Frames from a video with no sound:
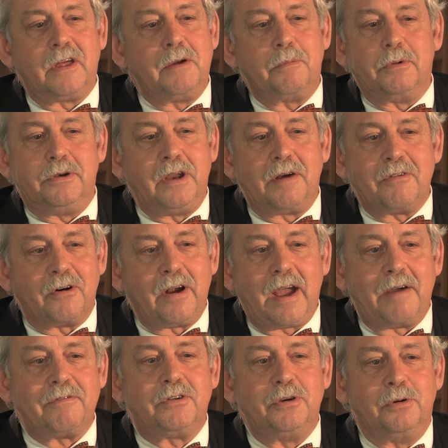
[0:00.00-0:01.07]
they would never
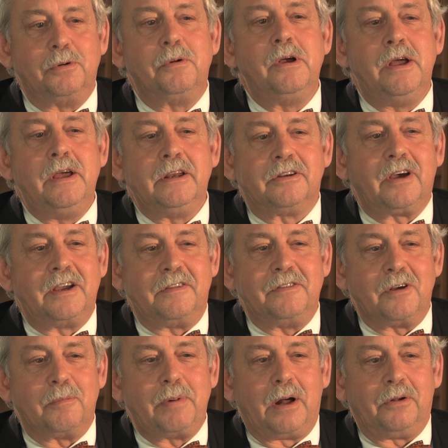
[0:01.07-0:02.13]
have to tighten
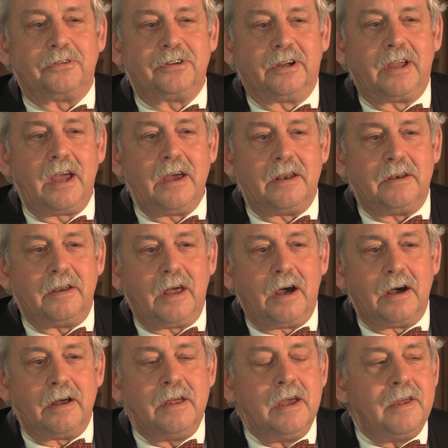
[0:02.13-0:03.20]
their belts again.
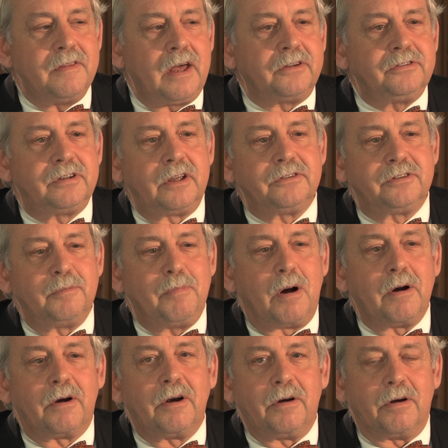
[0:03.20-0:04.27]
That sets a
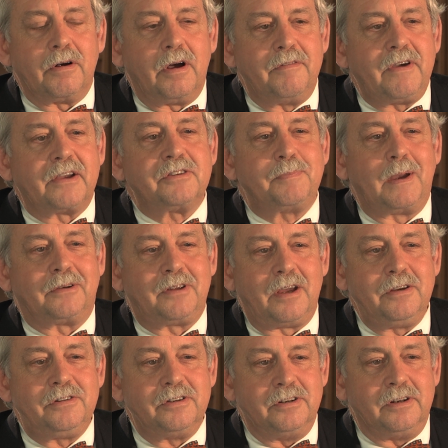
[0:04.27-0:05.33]
marker of
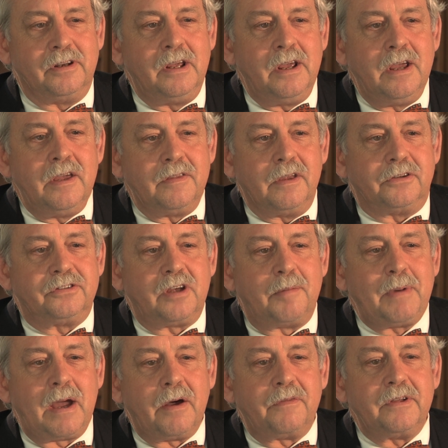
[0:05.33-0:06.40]
expectation that
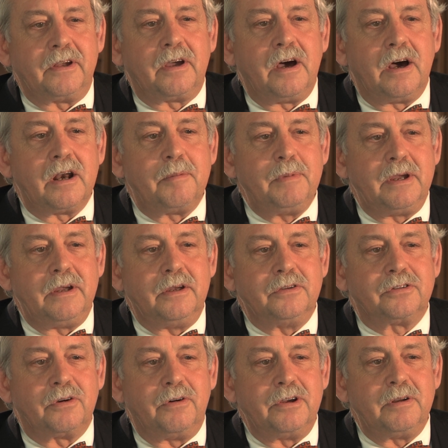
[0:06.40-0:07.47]
somehow the economy
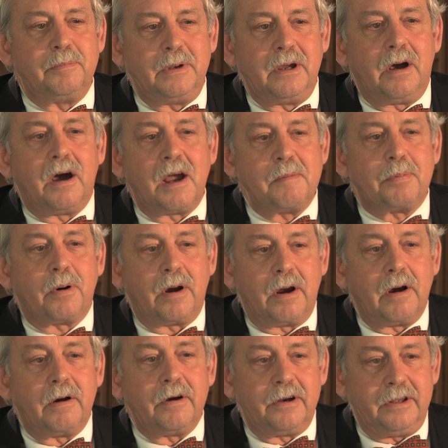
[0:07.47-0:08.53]
is going to be a high
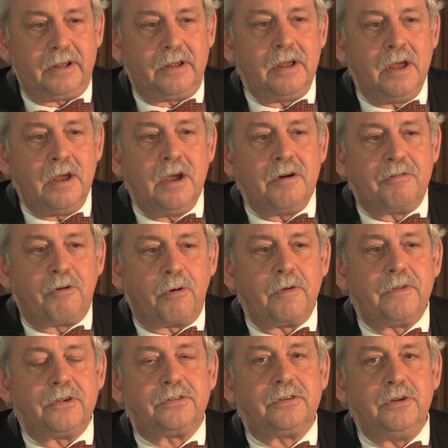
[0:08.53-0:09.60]
priority for
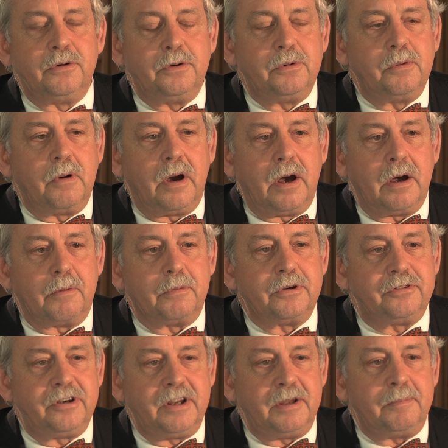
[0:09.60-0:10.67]
this new
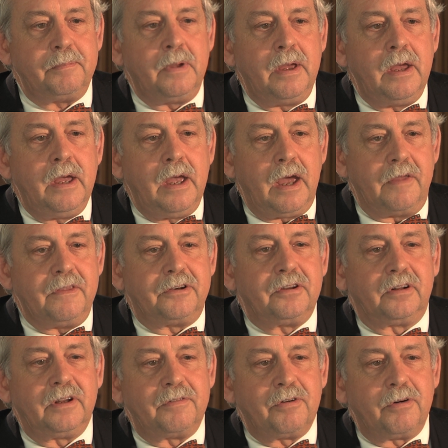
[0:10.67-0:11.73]
regime, and the
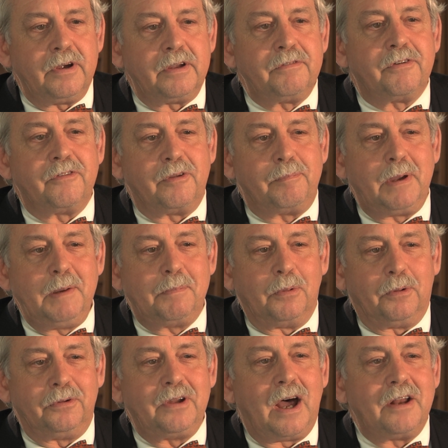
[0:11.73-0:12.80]
delivering for the
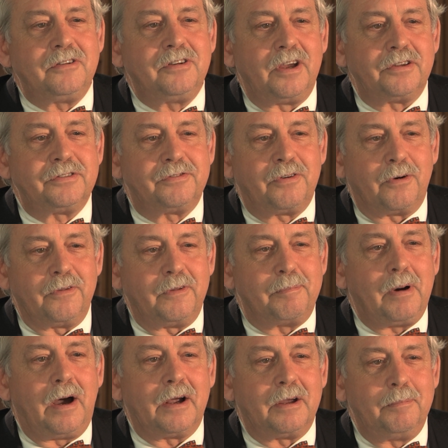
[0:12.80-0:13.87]
people, not just for the
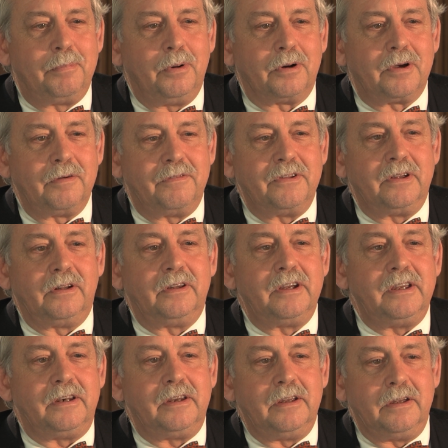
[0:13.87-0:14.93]
pocketbook of the
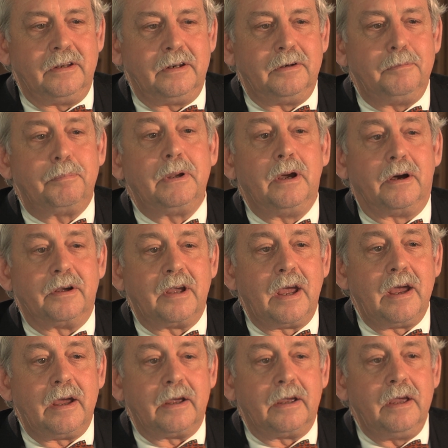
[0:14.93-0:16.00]
elite in
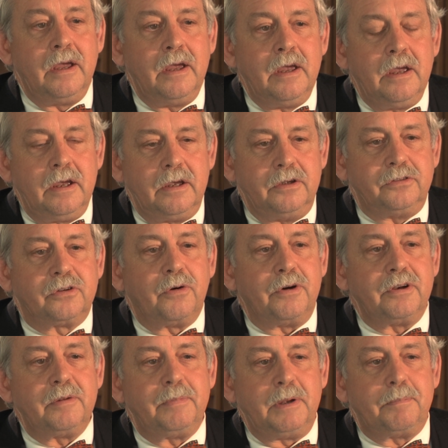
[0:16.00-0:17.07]
Pyongyang, is
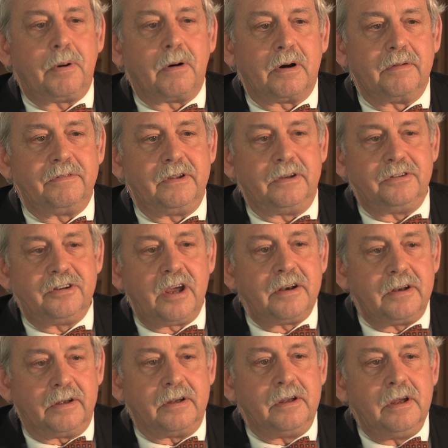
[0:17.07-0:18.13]
going to be part of the
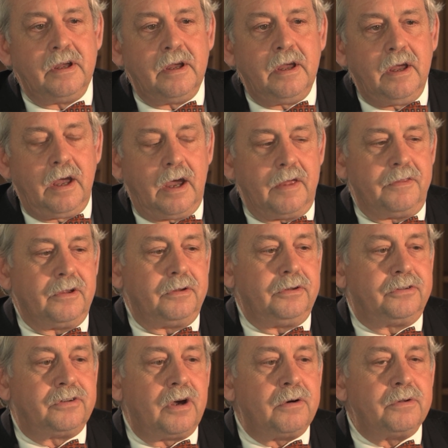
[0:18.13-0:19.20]
agenda. And the
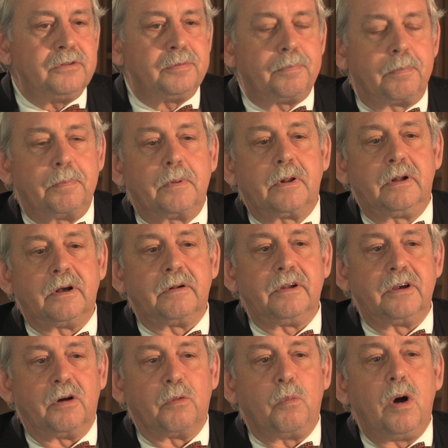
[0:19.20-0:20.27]
zones
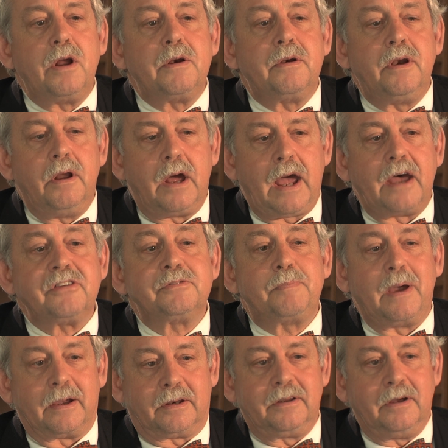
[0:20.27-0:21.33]
clearly are one
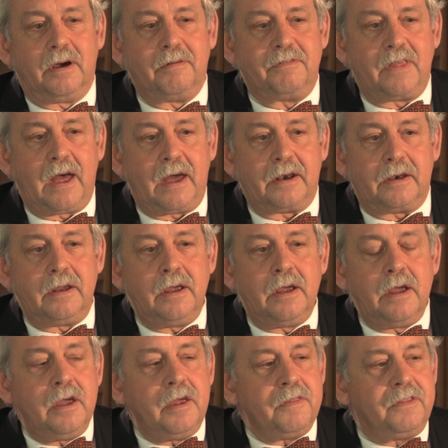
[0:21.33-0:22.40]
aspect of that.
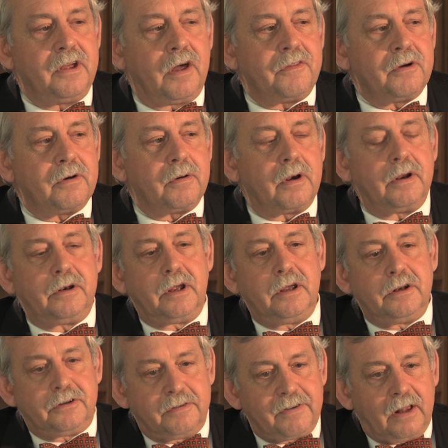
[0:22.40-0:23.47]
The other
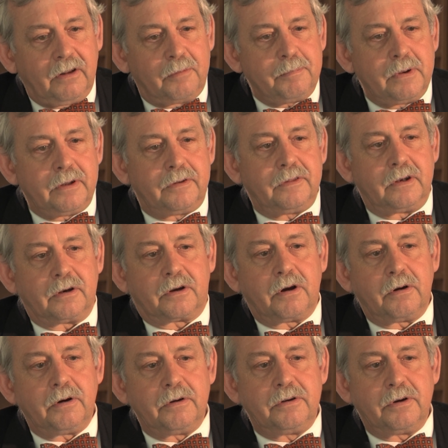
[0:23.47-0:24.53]
development that
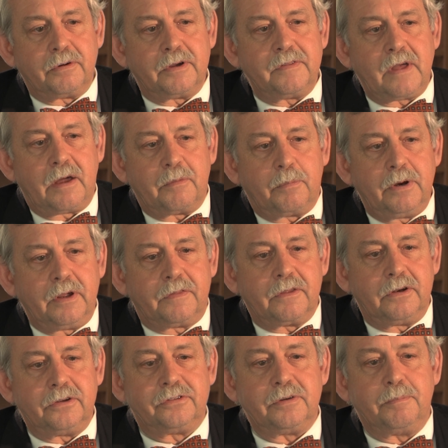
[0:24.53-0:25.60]
occurred during that week that
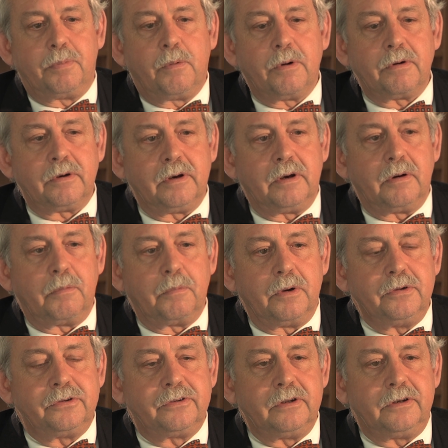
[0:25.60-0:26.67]
is important
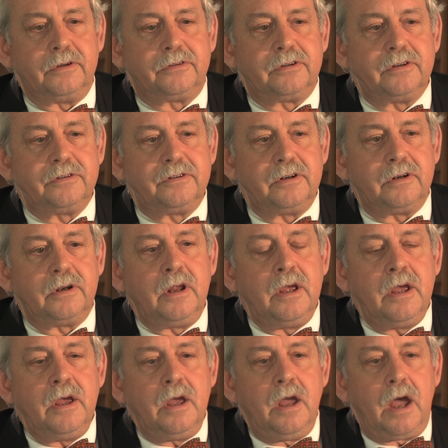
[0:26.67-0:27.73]
was the decision
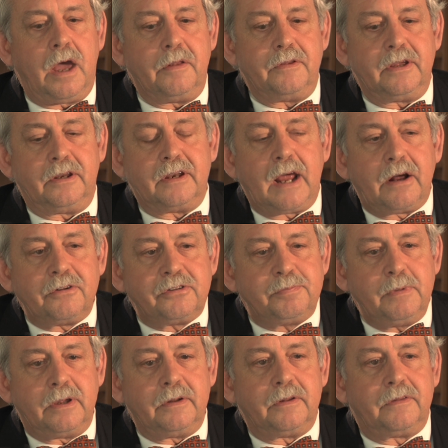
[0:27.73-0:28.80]
and the
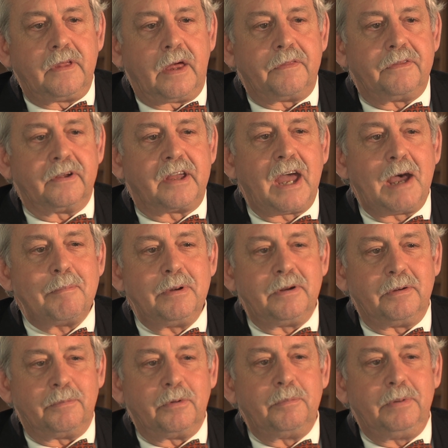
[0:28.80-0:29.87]
announcement that the
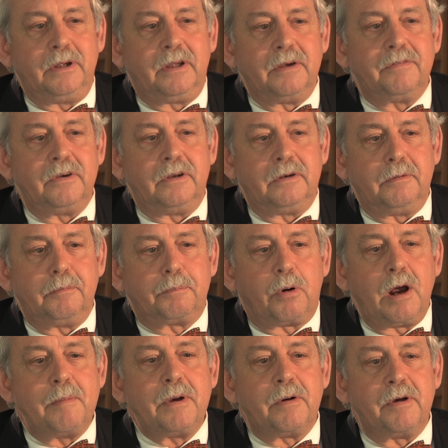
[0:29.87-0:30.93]
cabinet would be given
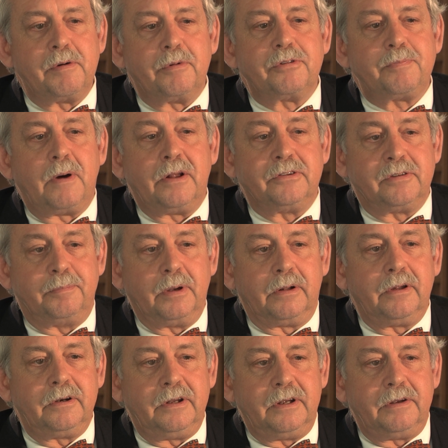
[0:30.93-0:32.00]
primary
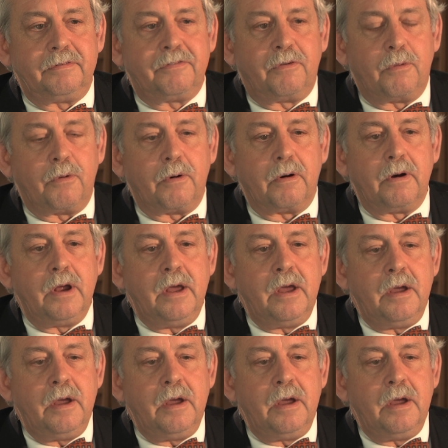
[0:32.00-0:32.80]
responsibility for